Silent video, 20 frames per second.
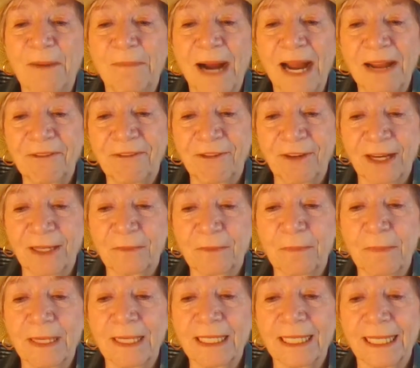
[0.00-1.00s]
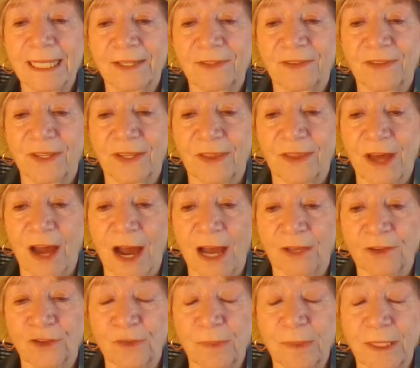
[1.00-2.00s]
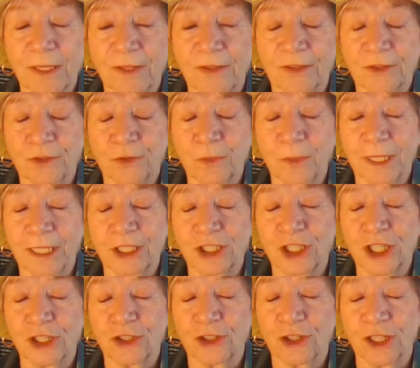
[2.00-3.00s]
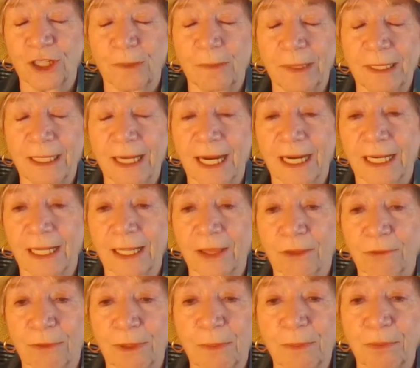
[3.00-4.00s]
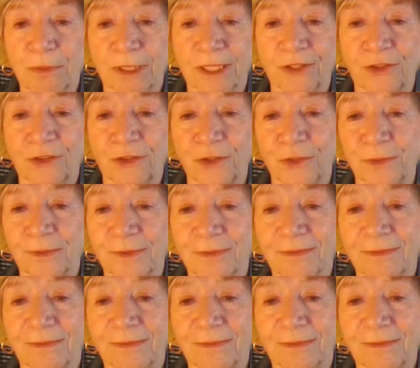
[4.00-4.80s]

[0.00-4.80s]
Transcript: My friend Millie is in the hospital this week. She's going to be 93 pretty soon.